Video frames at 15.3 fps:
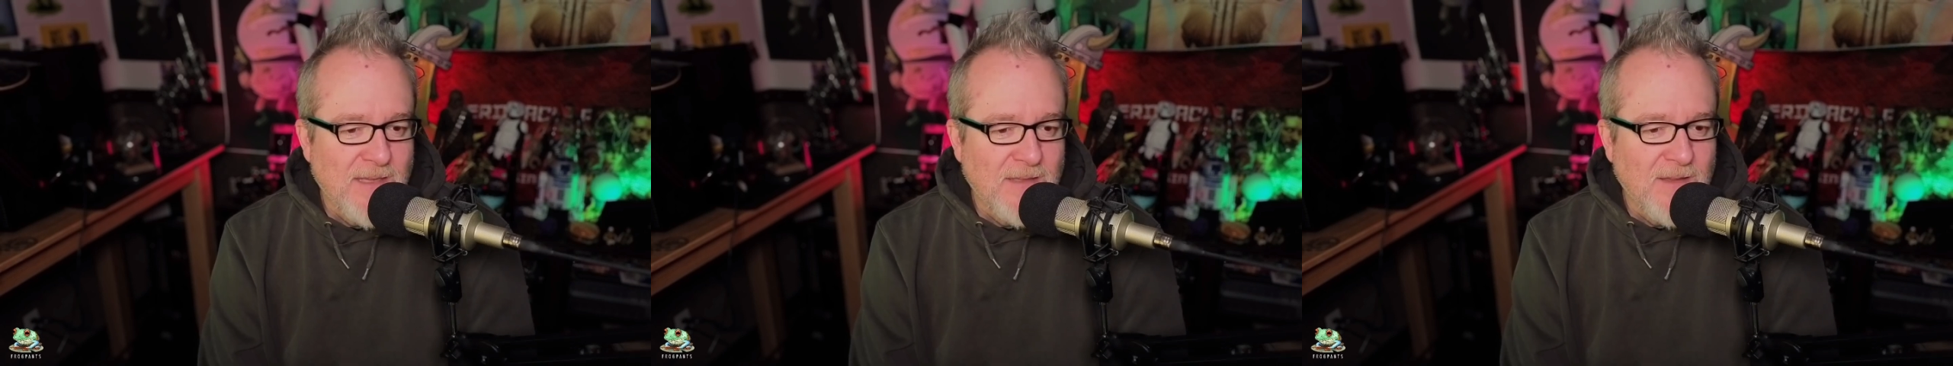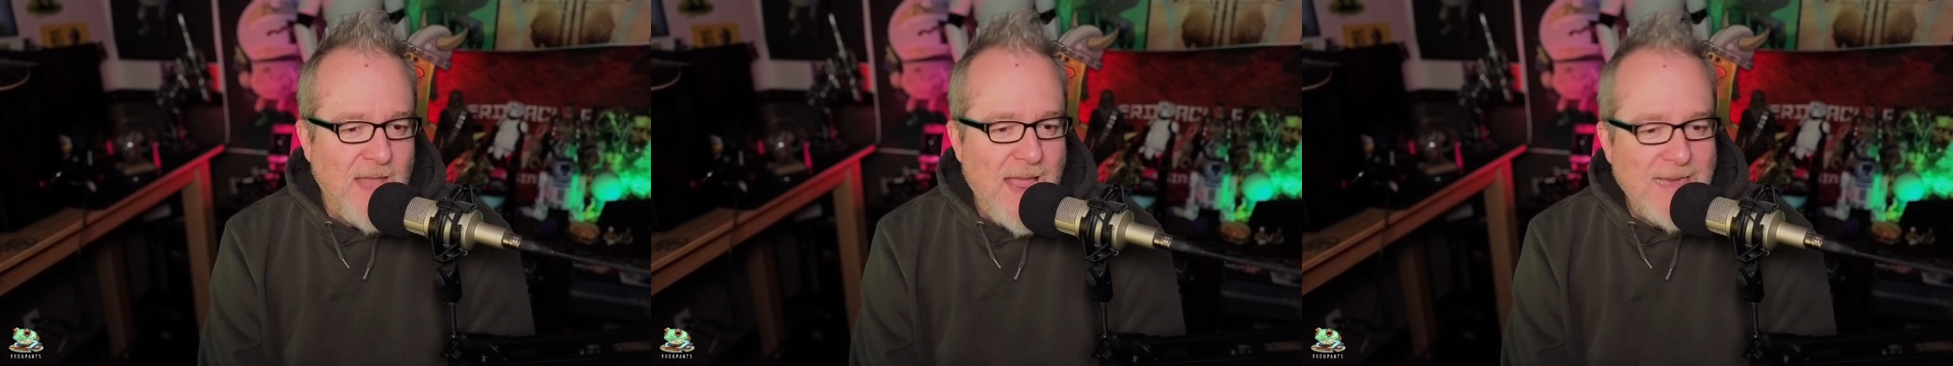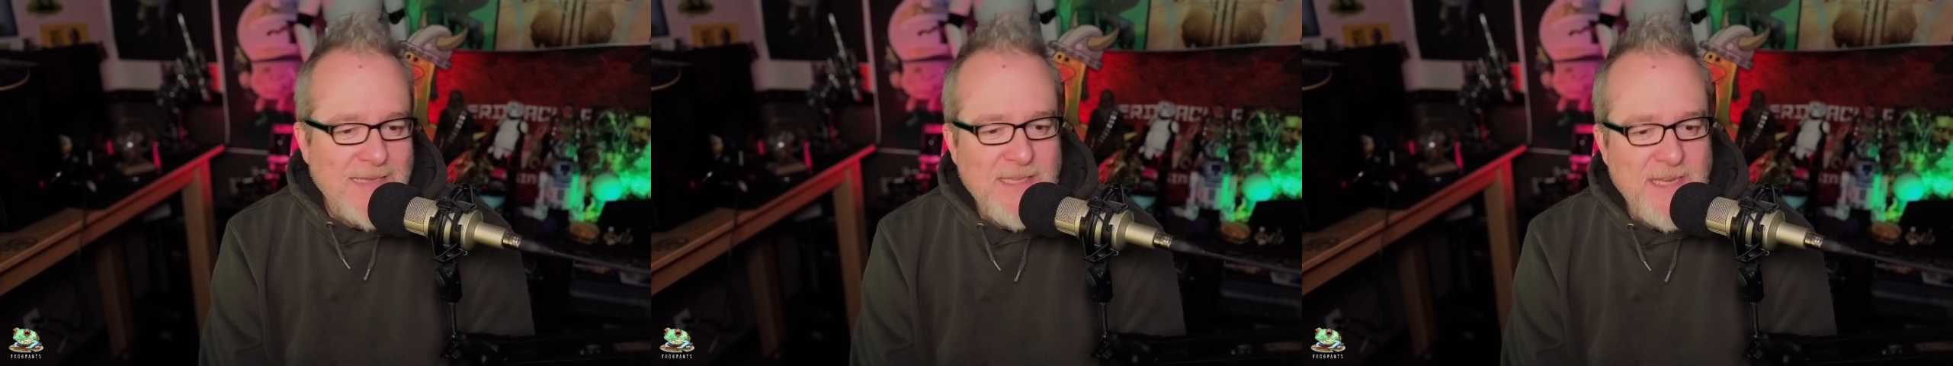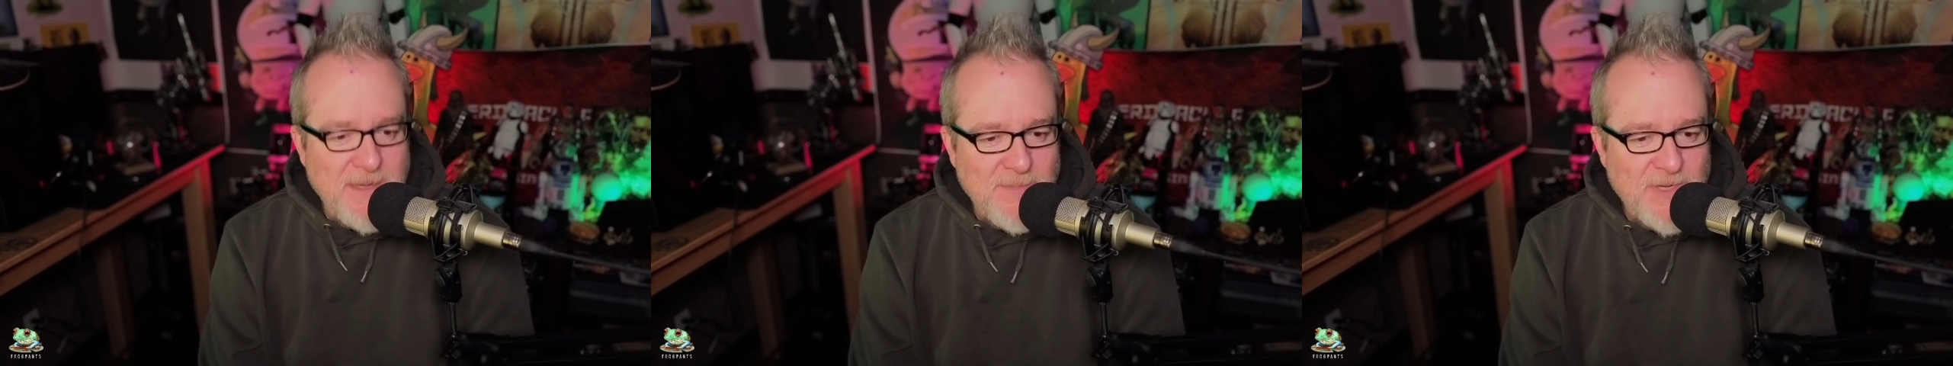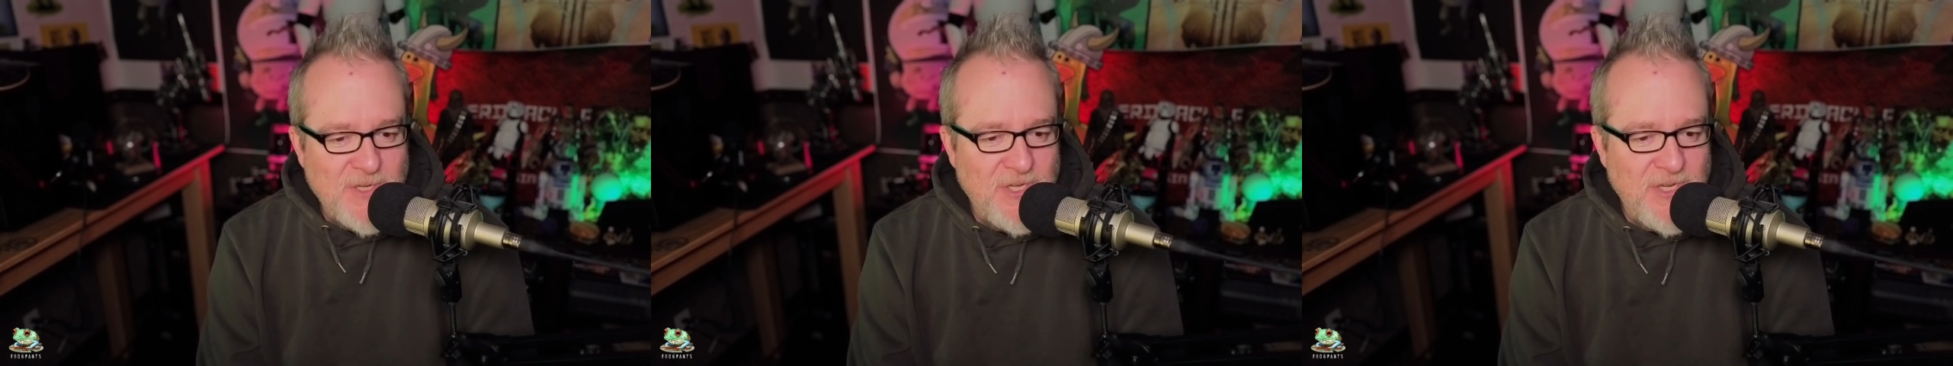
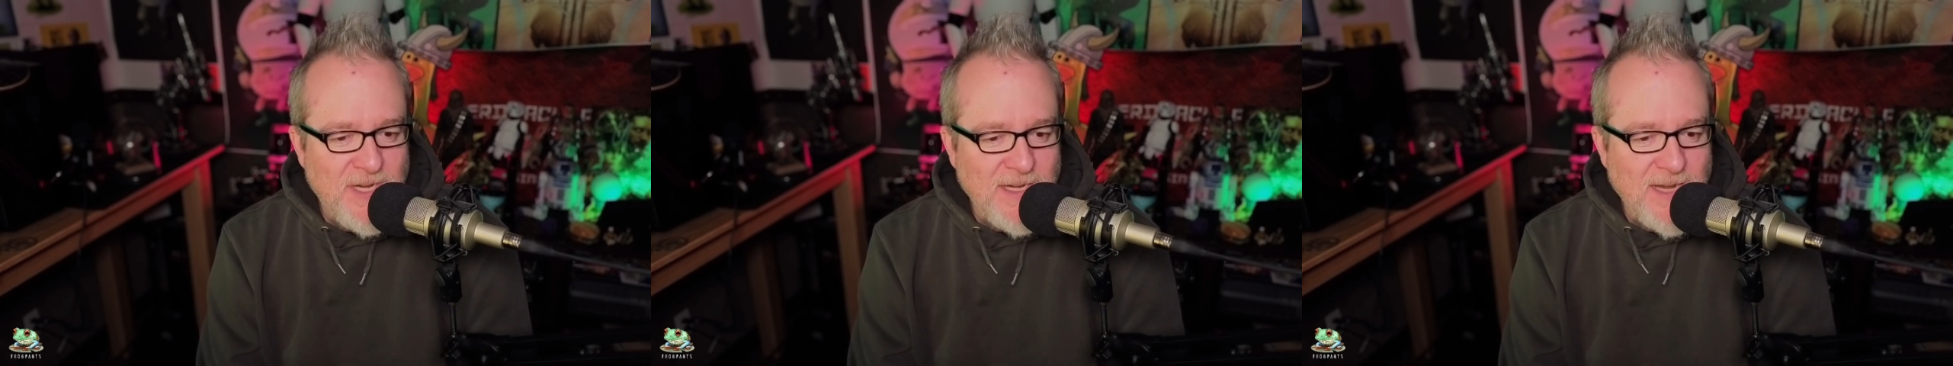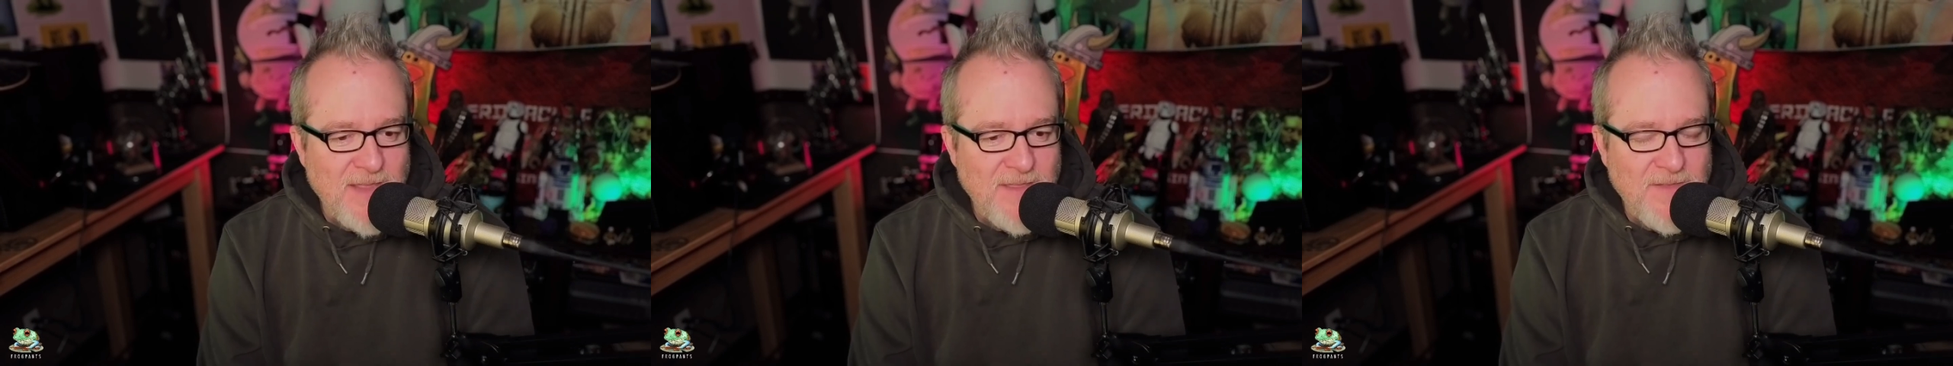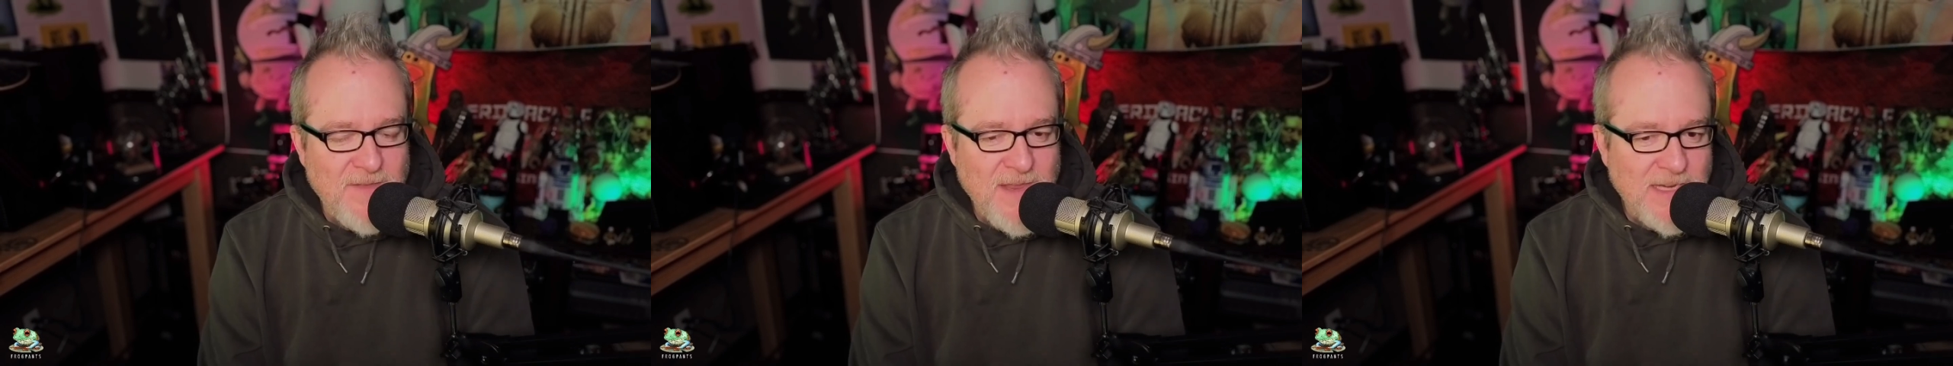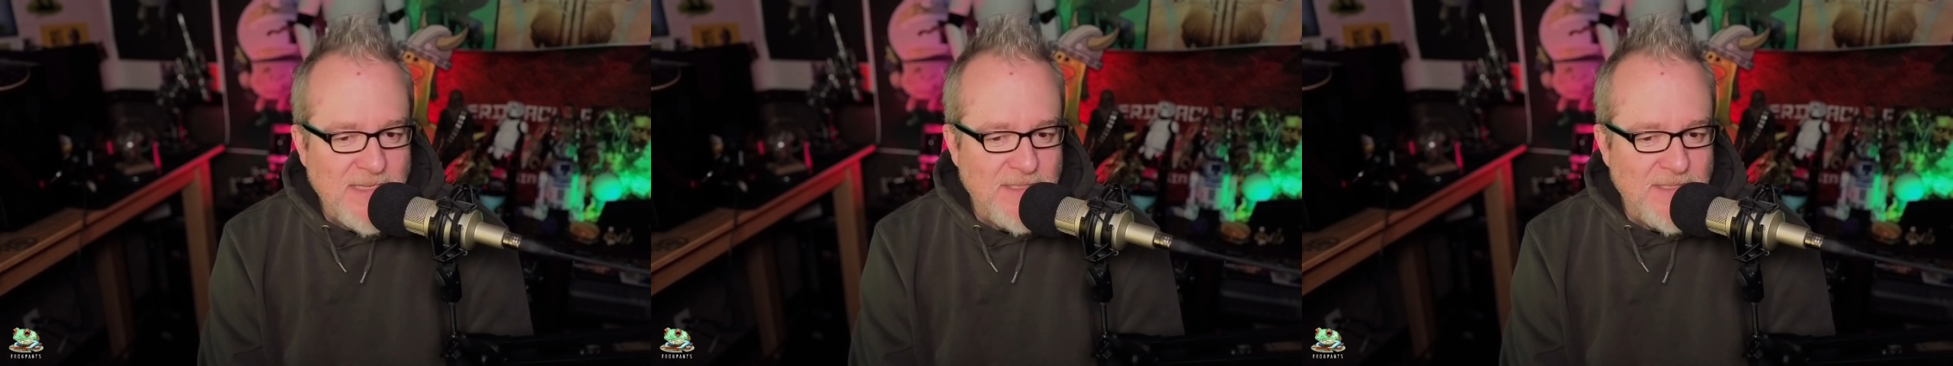Galaxian machine, I think,